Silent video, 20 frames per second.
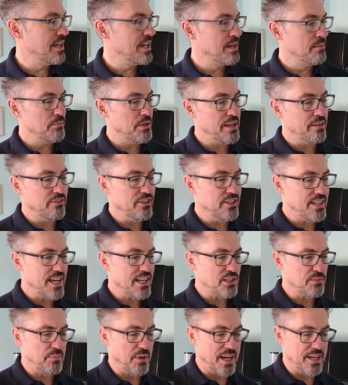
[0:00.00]
But if you're
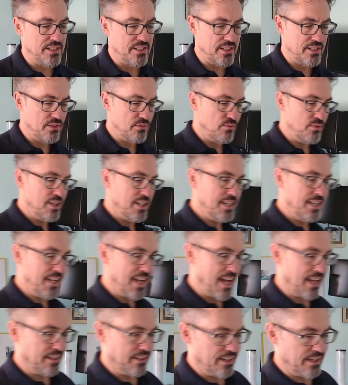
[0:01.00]
desk-based, it's really
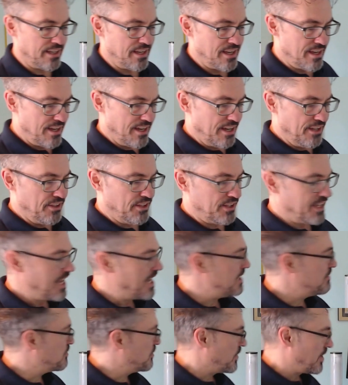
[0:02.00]
handy. And the
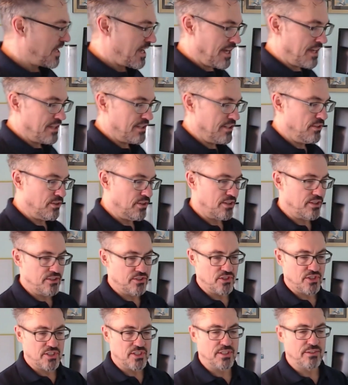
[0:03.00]
cable there, you can
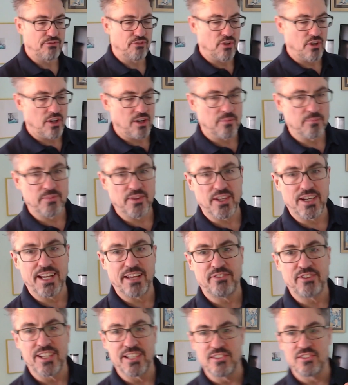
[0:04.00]
adjust from the
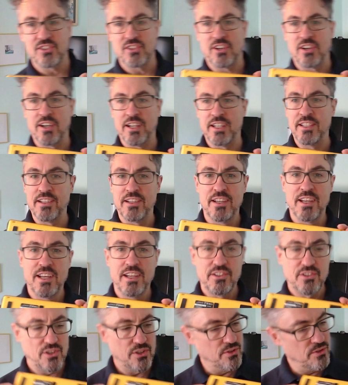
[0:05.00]
left-hand side
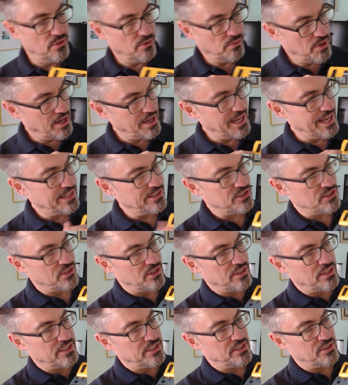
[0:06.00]
to the right-hand
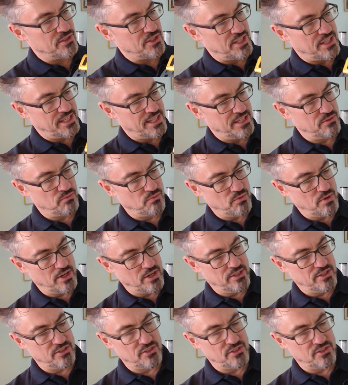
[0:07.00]
side using these runners